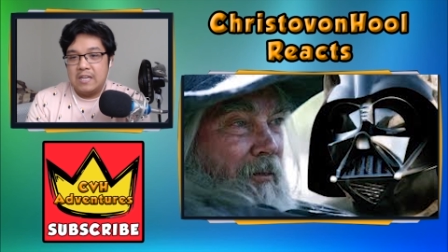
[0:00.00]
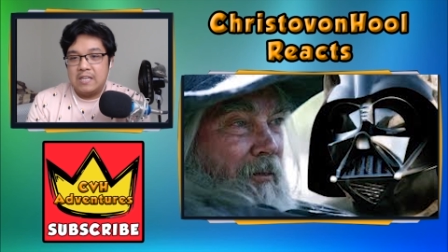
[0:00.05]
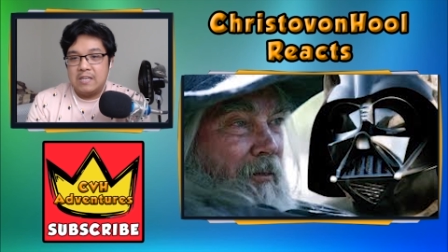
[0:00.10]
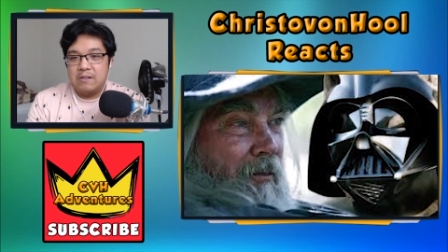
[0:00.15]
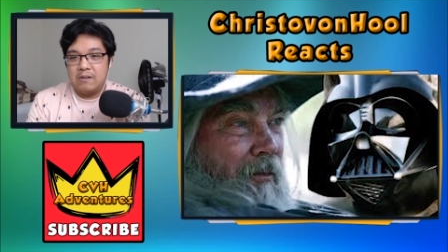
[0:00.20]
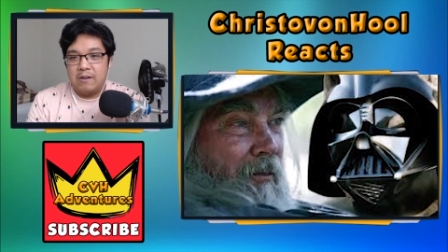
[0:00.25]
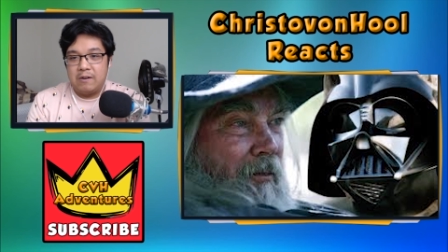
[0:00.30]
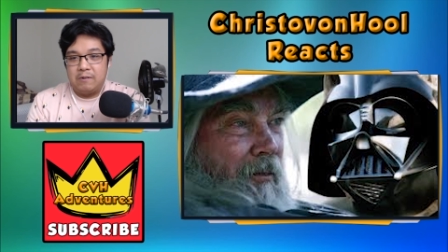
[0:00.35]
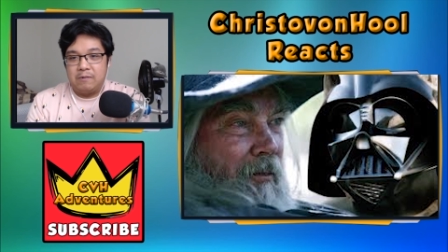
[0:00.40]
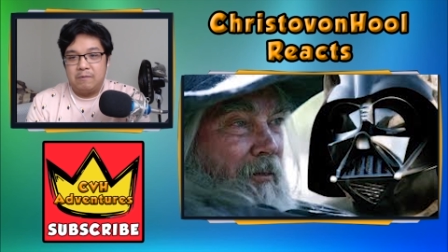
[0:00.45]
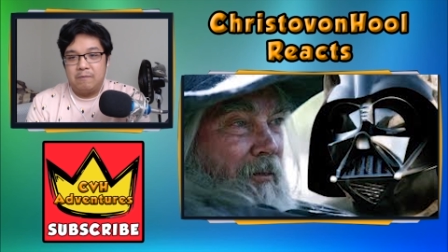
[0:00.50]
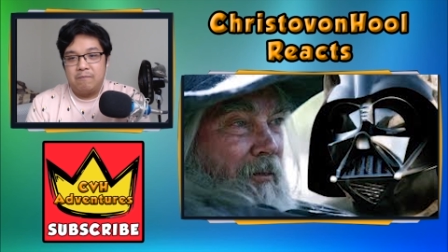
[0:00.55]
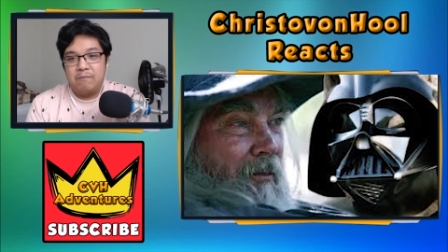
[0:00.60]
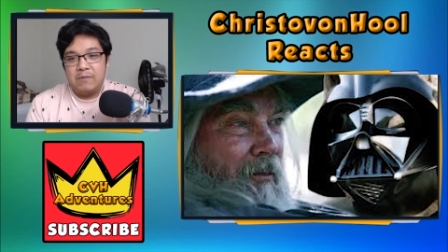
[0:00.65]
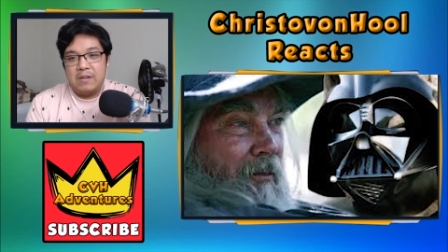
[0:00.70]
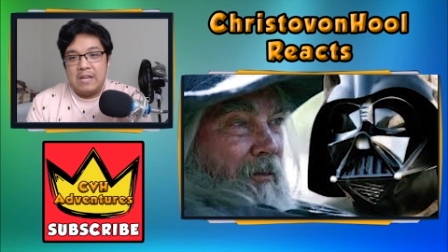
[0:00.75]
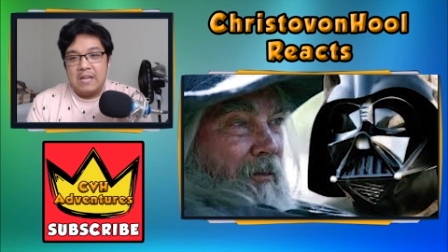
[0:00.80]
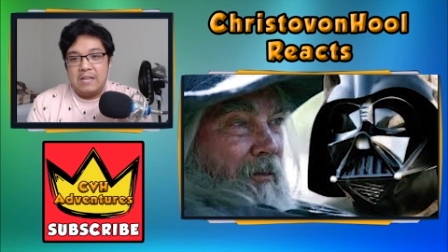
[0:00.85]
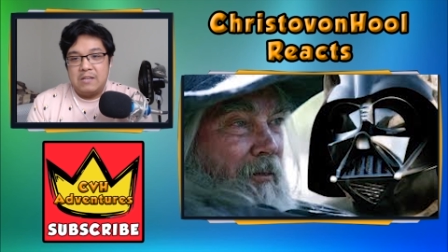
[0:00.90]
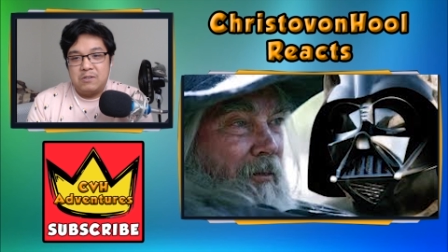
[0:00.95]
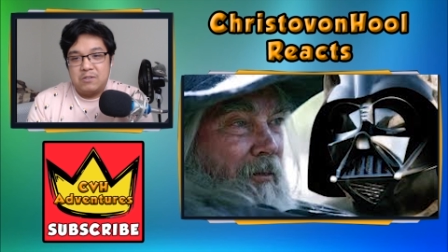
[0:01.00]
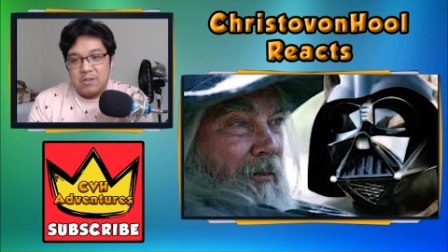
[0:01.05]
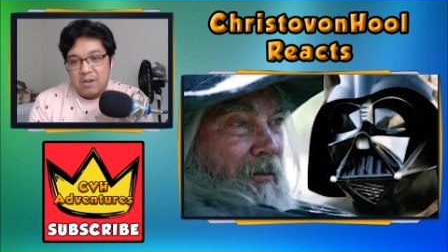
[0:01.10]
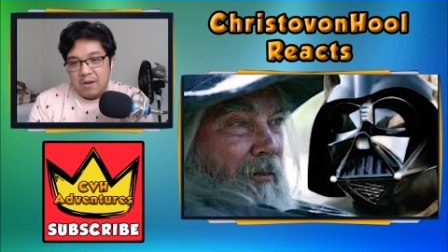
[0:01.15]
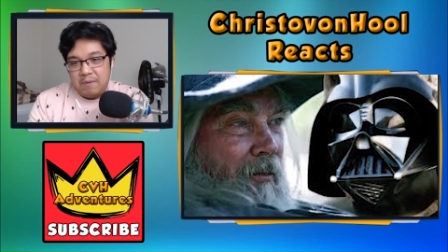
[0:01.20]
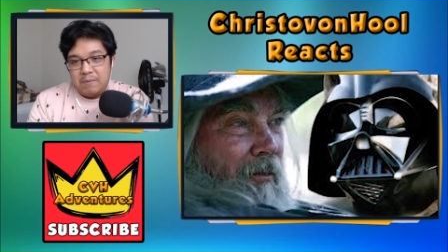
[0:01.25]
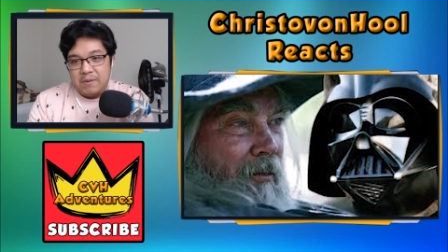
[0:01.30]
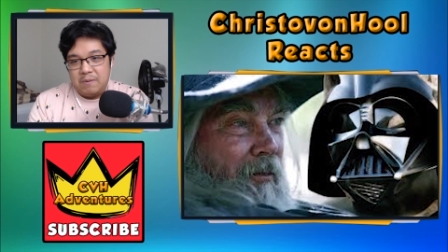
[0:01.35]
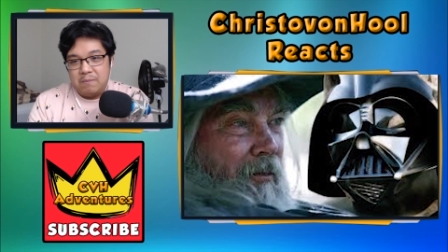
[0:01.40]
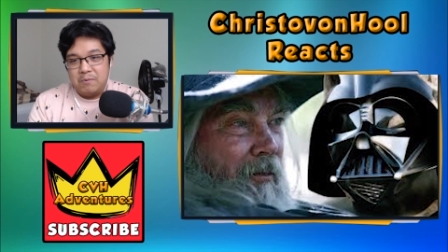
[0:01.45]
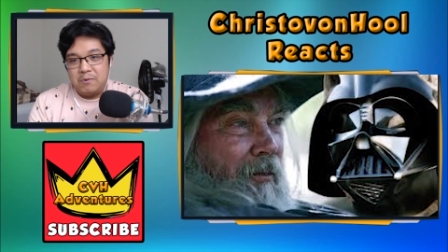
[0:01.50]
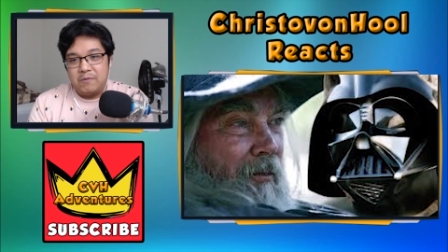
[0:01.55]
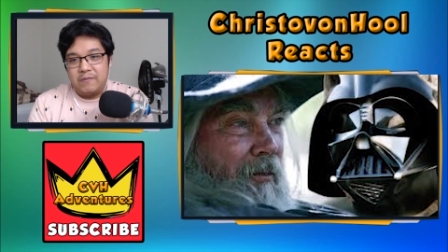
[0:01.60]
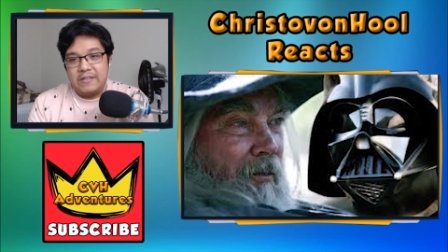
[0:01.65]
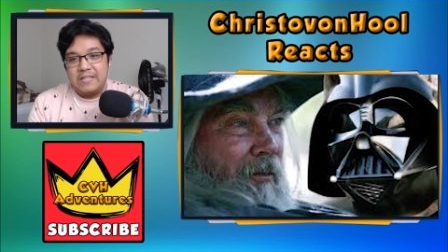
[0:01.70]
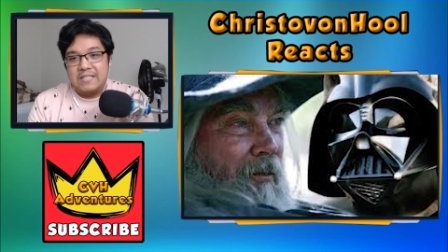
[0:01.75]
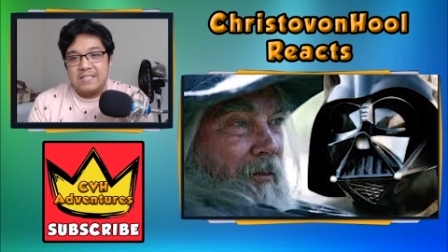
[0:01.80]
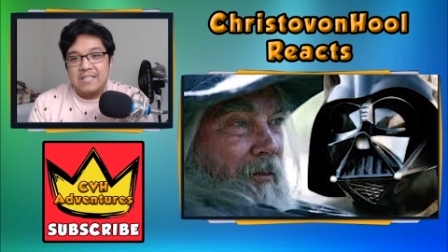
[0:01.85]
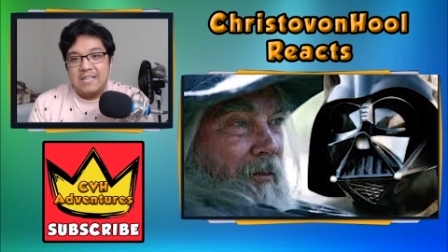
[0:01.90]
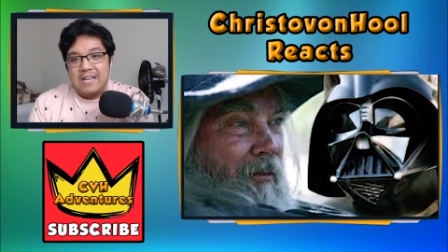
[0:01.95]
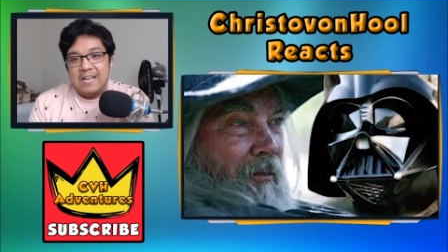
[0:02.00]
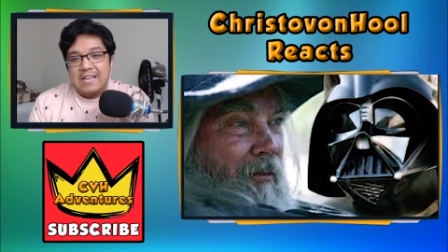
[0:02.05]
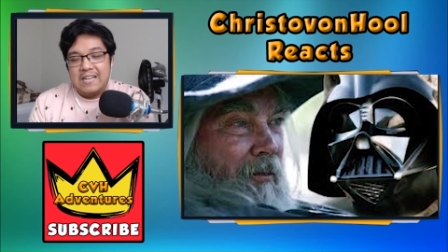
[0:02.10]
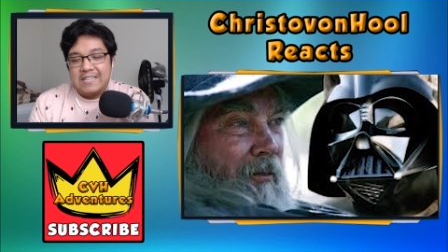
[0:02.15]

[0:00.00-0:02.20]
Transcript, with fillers: you know, you saw him in the movies.